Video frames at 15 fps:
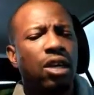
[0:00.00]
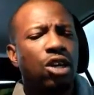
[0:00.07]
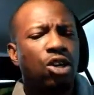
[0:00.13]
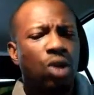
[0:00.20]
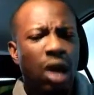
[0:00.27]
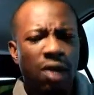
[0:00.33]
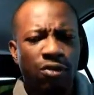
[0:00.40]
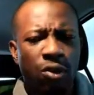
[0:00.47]
you
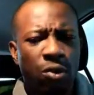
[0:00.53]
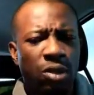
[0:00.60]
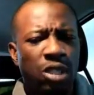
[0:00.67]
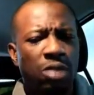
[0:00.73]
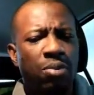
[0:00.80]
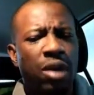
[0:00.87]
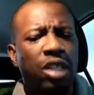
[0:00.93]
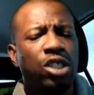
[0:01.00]
have to
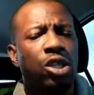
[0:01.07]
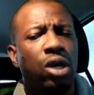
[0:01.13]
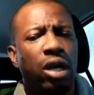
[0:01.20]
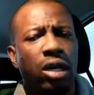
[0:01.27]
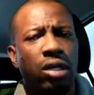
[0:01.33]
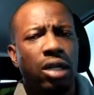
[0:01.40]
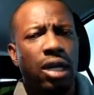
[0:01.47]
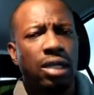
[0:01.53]
respect your
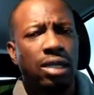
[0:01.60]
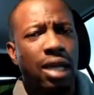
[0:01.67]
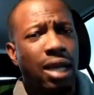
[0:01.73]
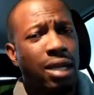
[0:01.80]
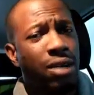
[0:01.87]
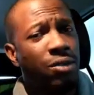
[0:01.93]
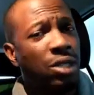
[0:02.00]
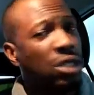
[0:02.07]
elders, and
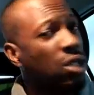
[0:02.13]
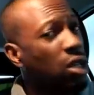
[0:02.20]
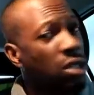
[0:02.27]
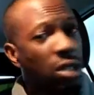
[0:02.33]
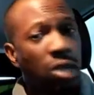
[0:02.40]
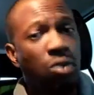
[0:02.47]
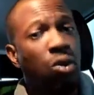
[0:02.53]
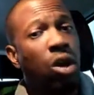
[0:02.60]
there is
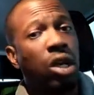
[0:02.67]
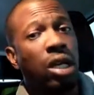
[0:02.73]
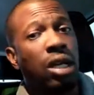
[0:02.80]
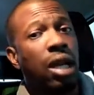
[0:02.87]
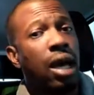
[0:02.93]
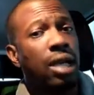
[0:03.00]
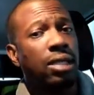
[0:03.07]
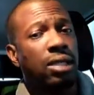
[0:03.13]
nothing wrong in
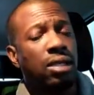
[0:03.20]
that.